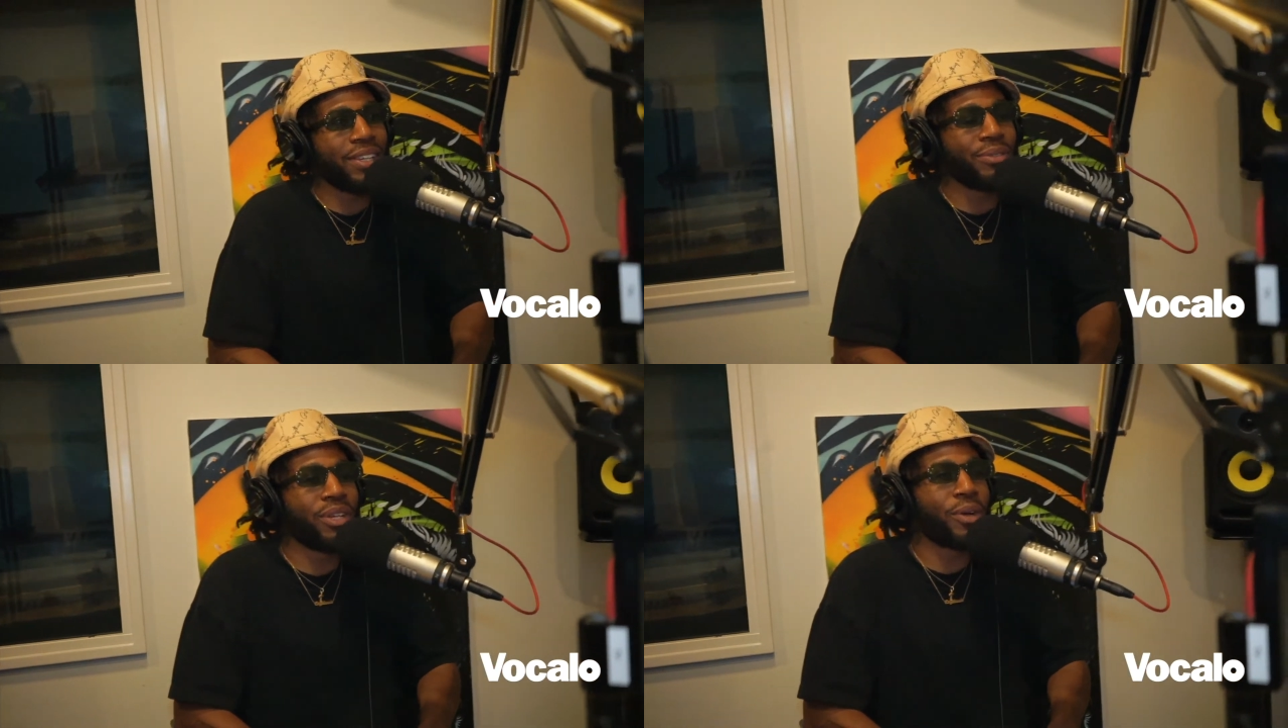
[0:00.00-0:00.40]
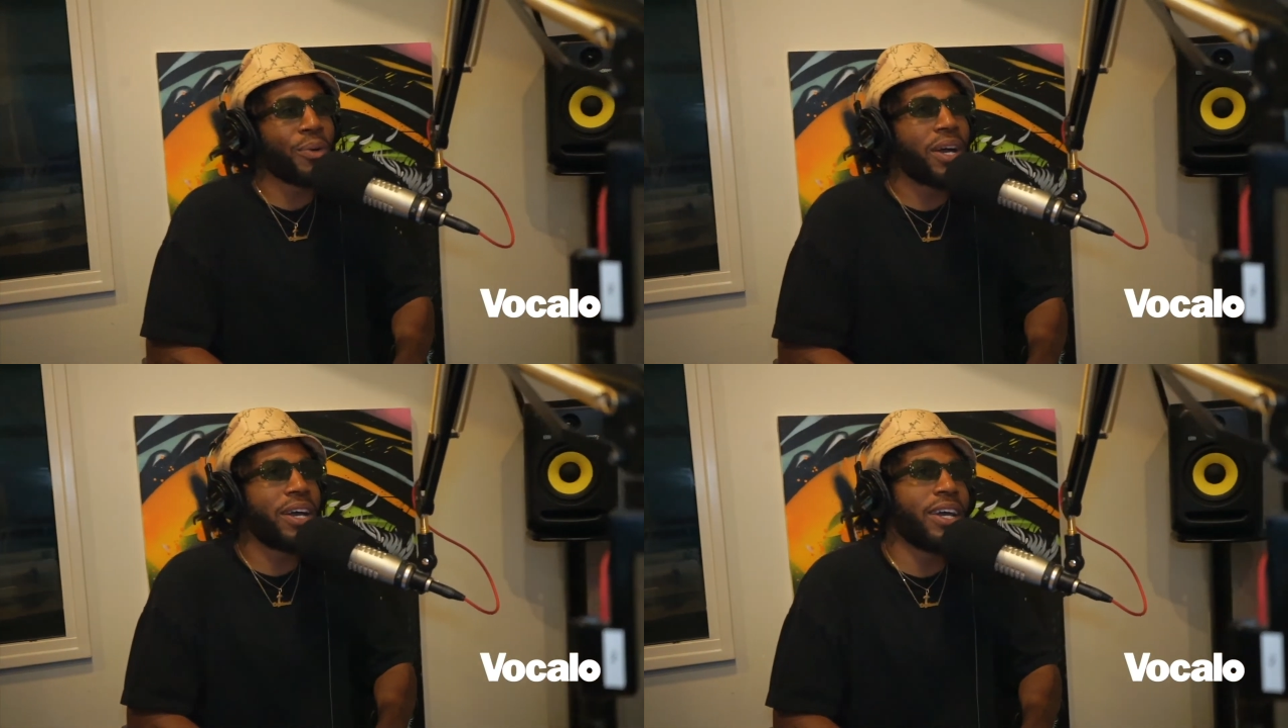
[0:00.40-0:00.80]
know
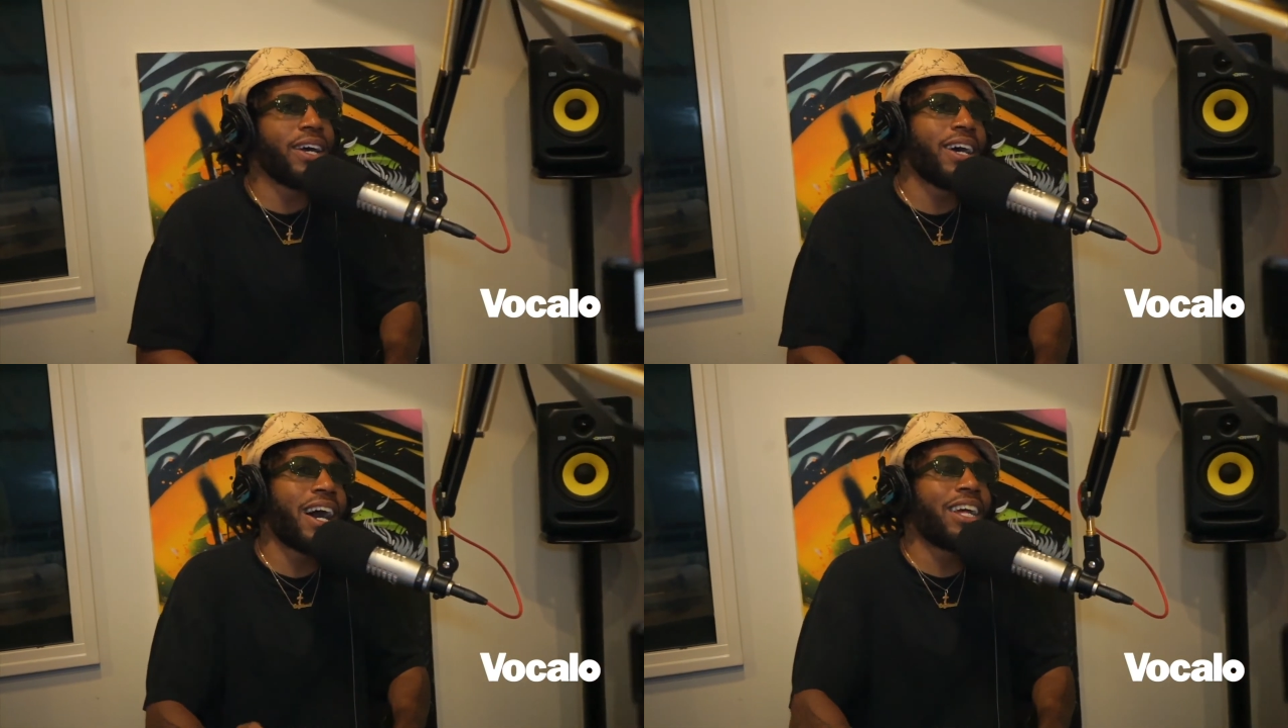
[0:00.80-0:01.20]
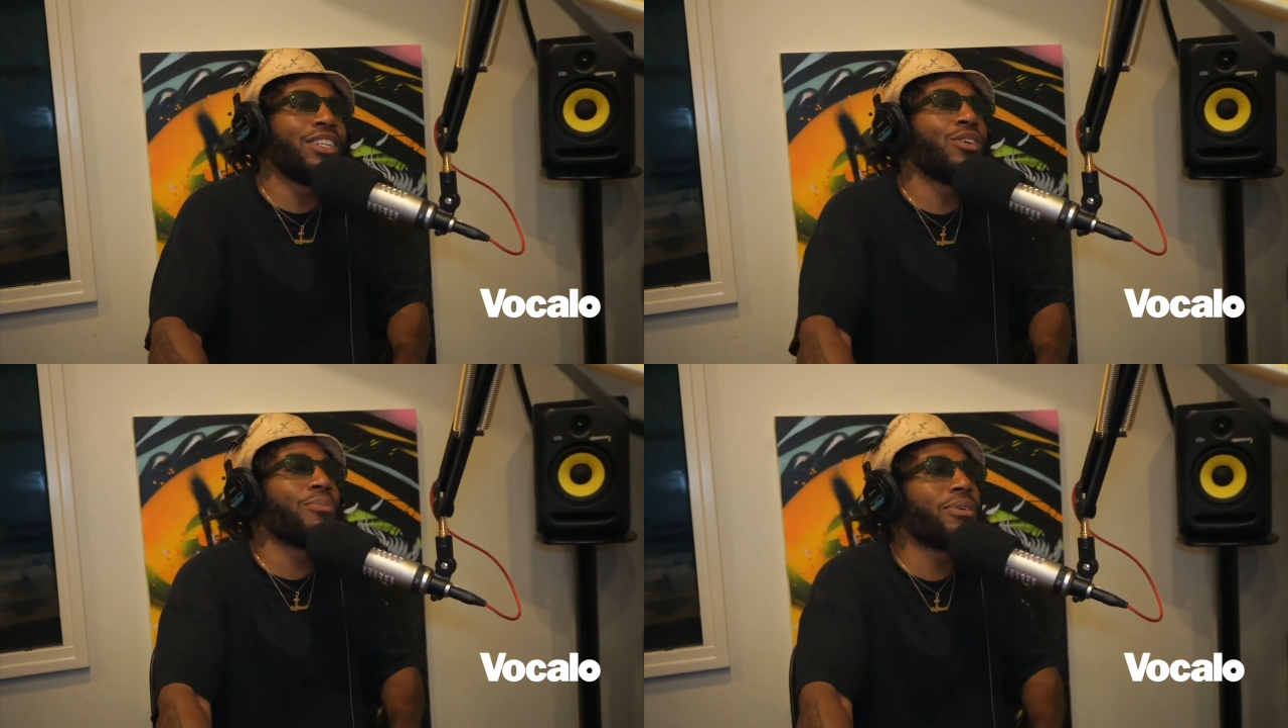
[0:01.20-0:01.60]
what? I
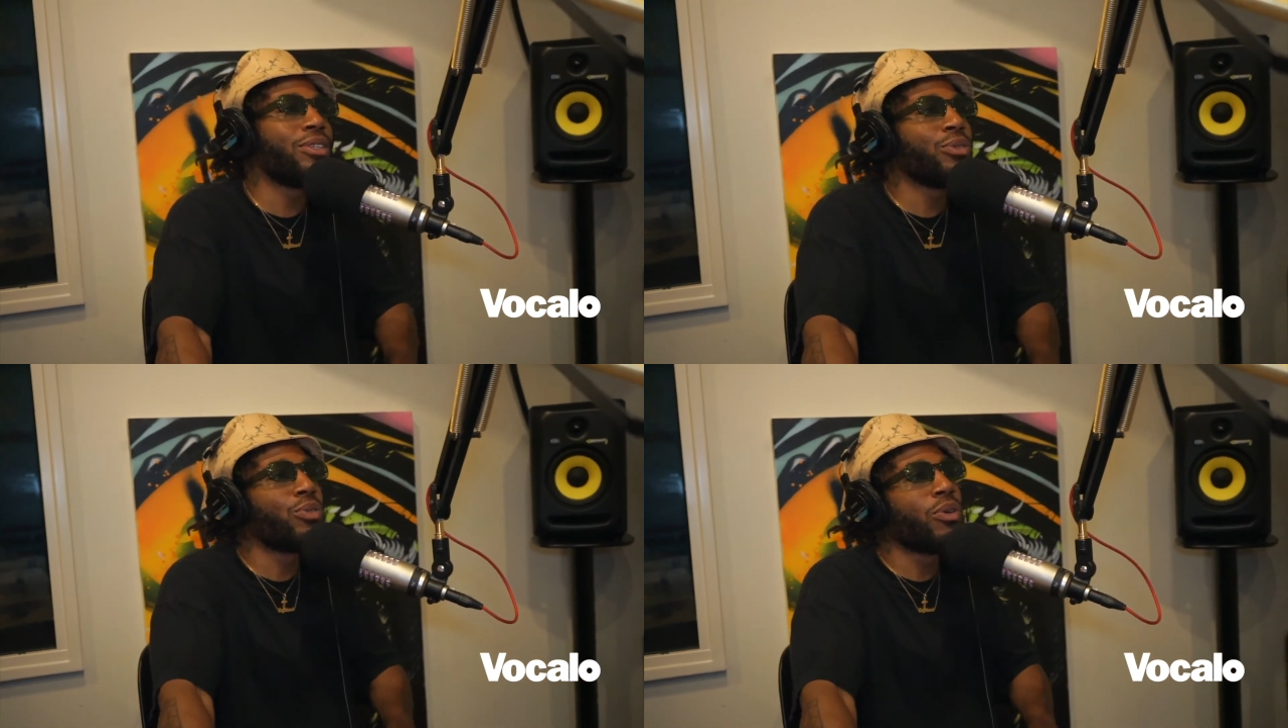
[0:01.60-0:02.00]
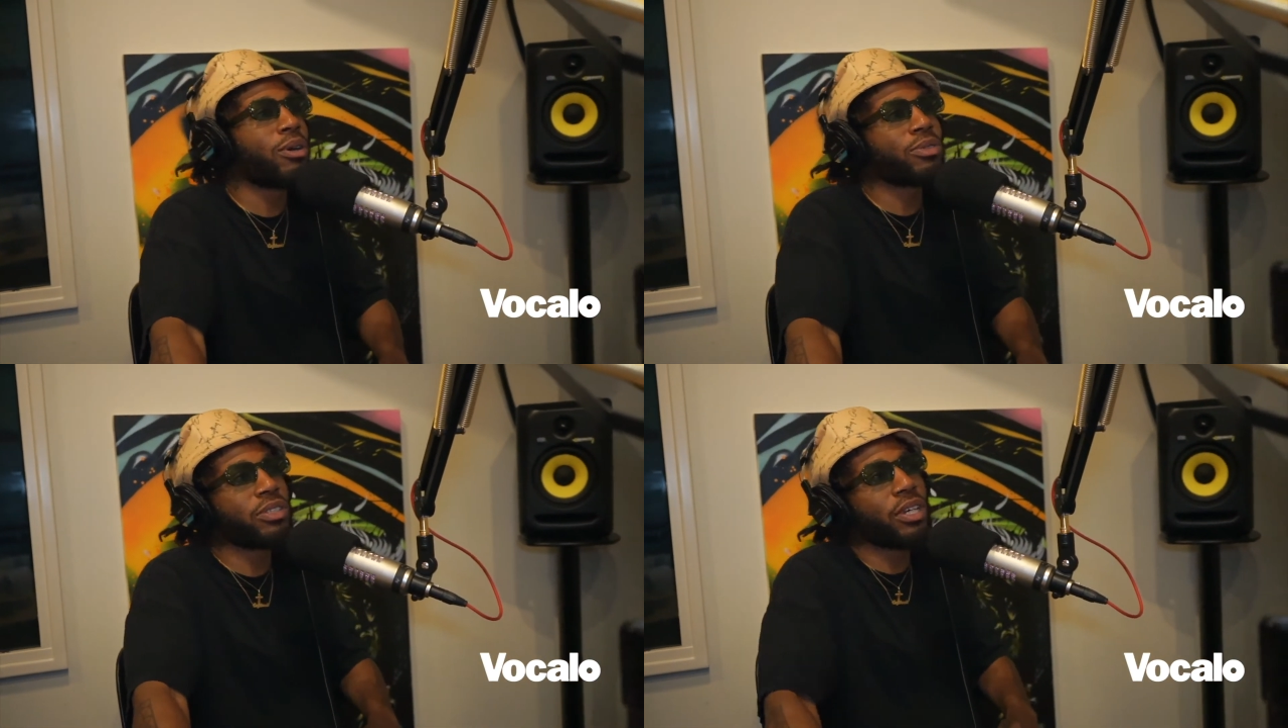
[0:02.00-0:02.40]
know I'm gonna do
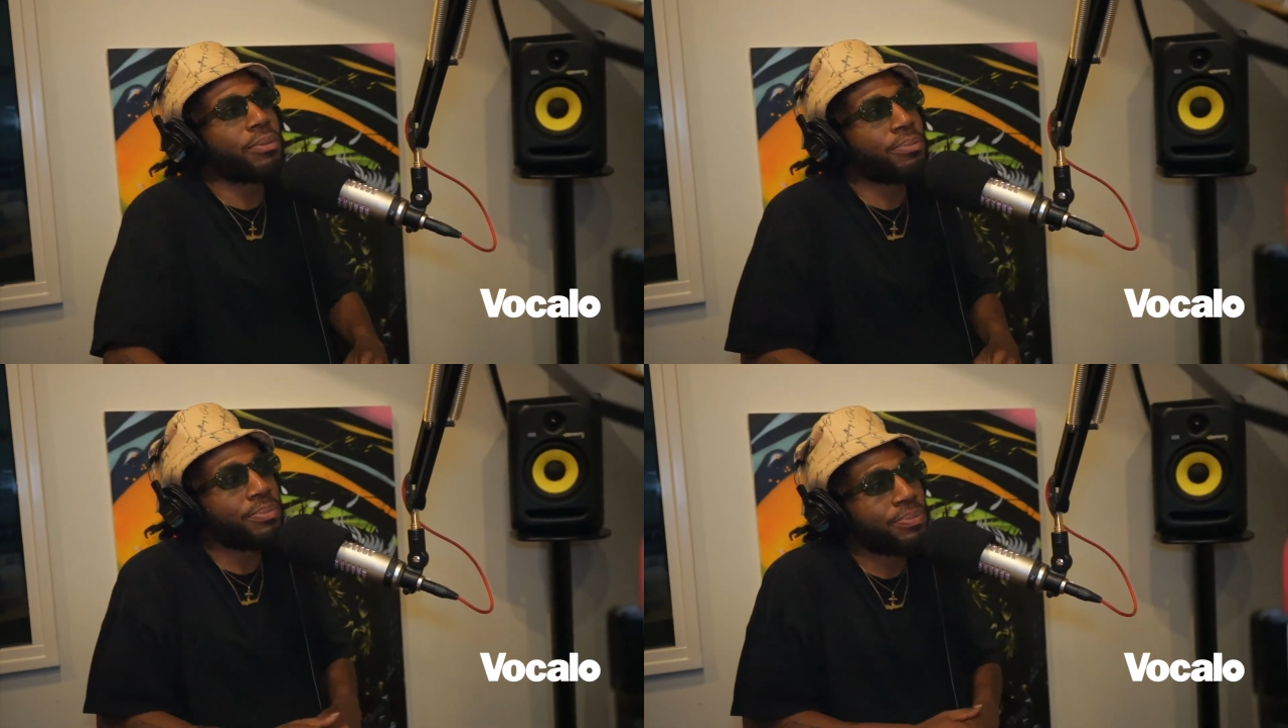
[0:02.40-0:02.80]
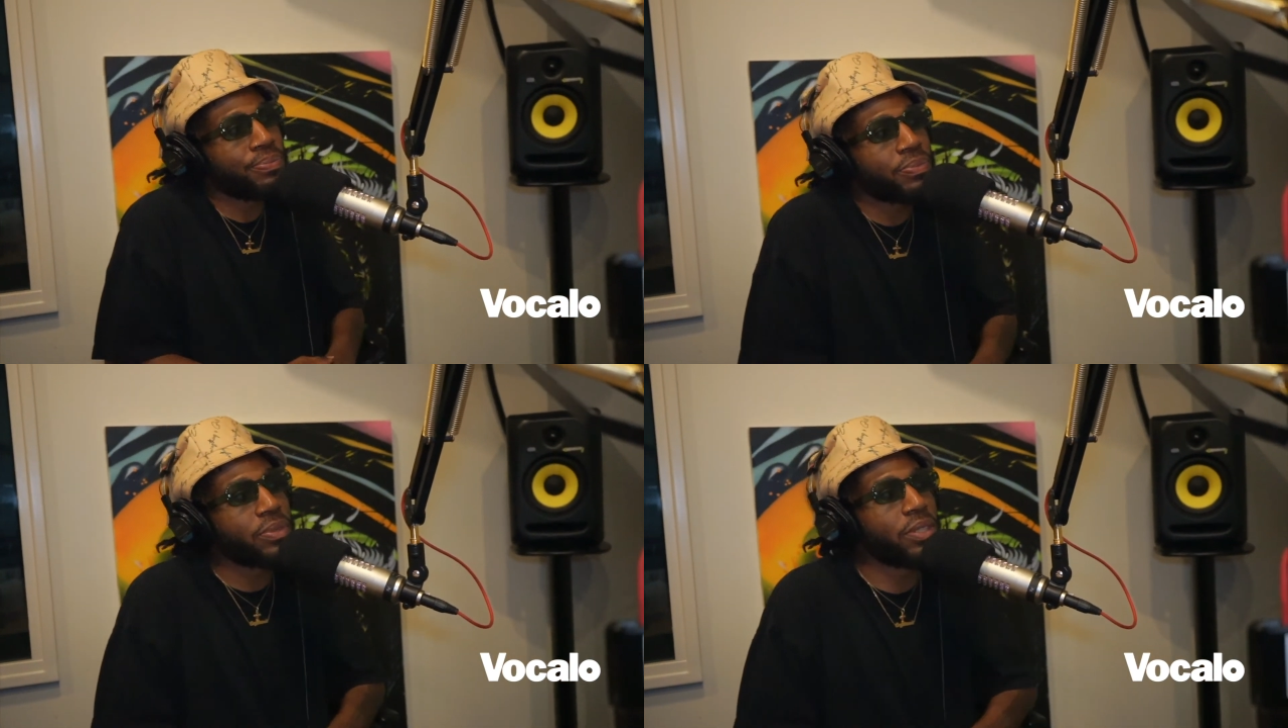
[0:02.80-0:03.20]
Grossum
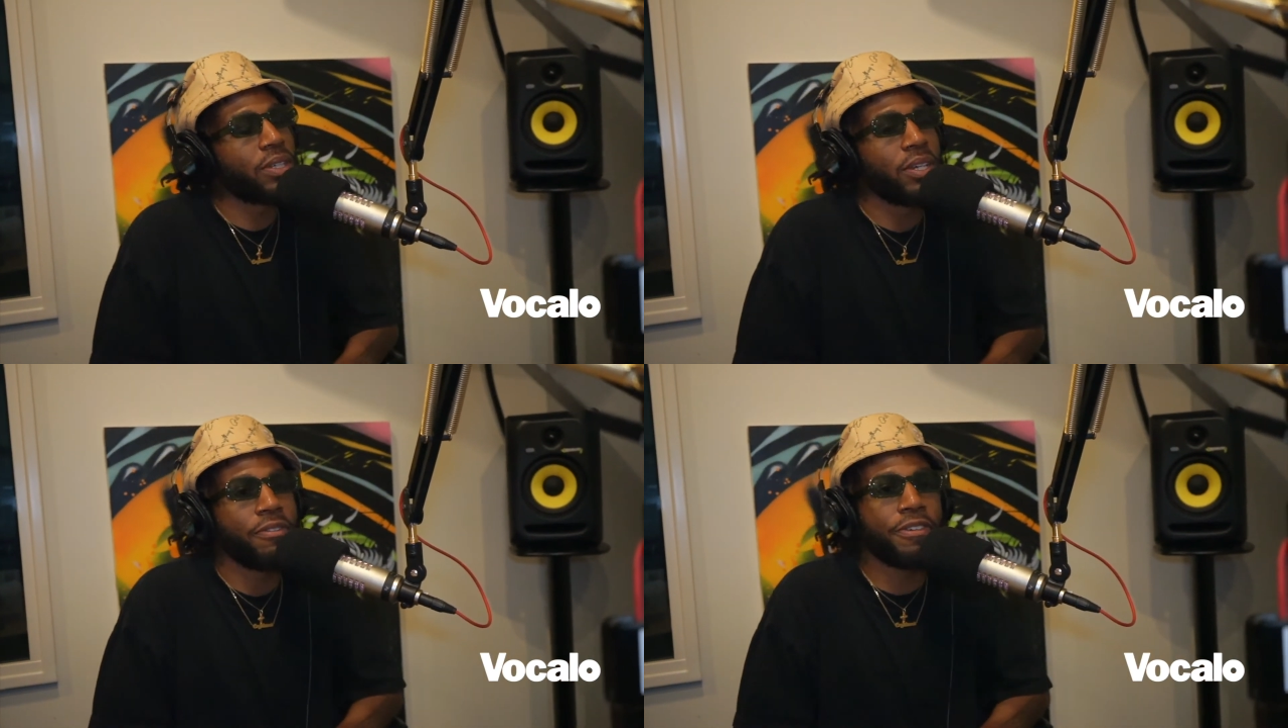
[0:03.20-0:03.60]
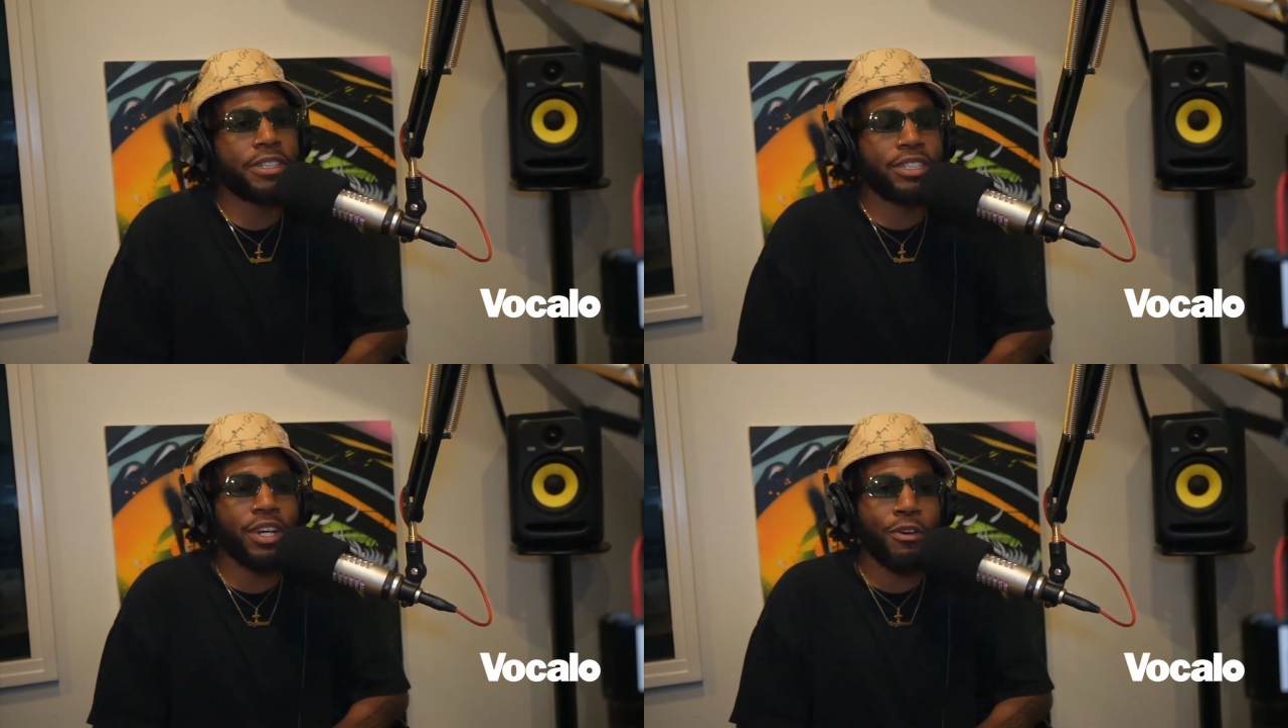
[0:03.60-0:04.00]
for
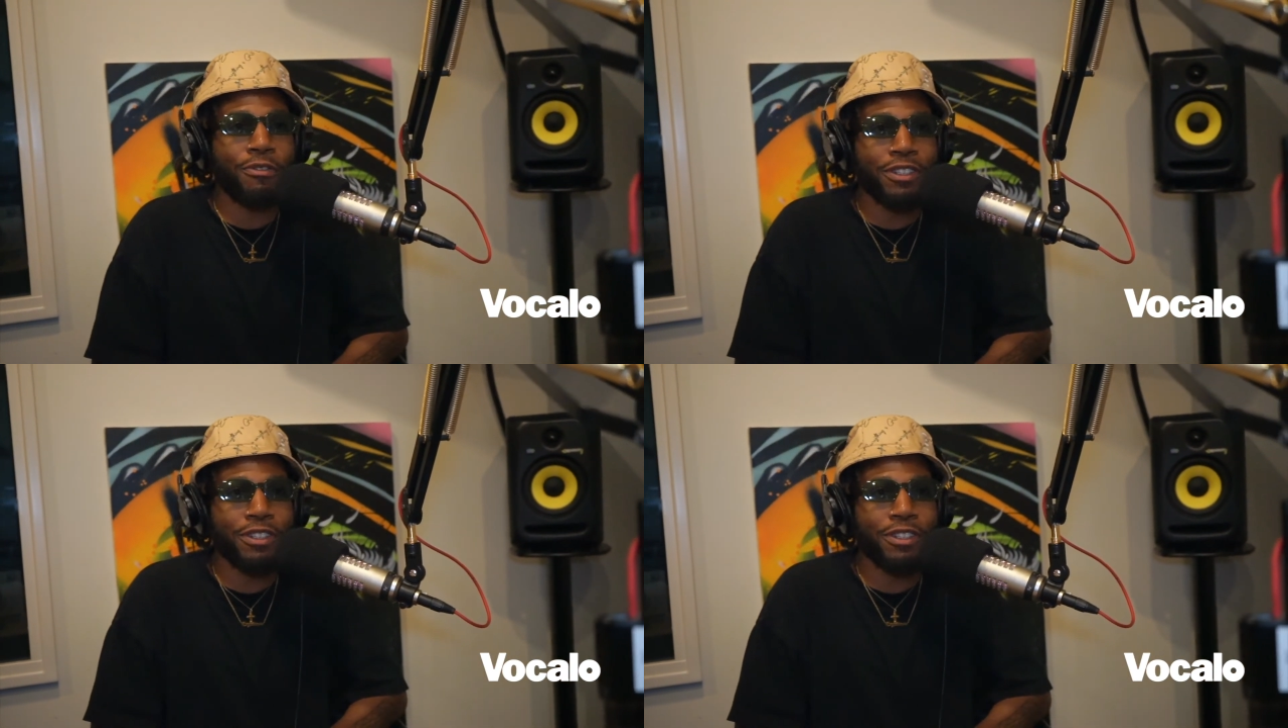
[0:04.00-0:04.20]
sure.